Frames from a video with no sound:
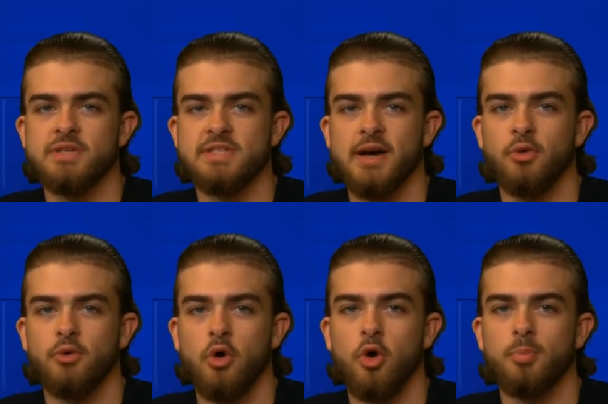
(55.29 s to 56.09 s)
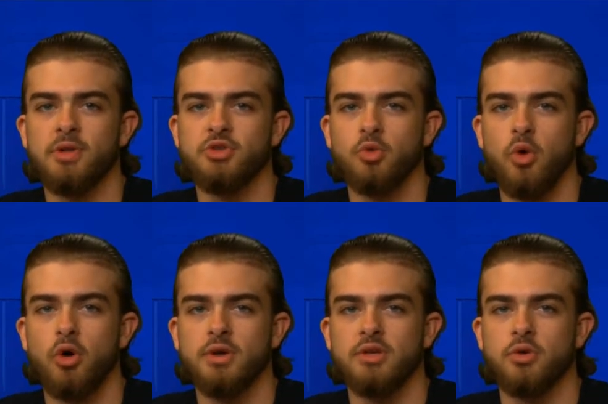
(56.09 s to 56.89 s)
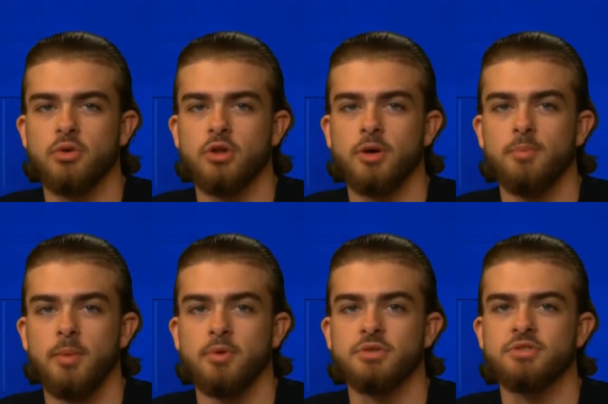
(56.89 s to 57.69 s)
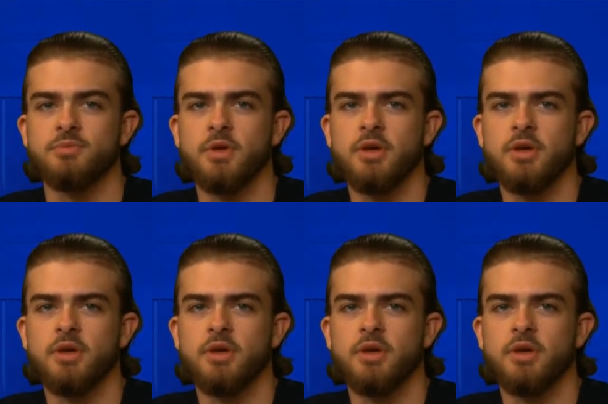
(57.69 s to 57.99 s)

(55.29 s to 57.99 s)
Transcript: is now open to all Eco Club members.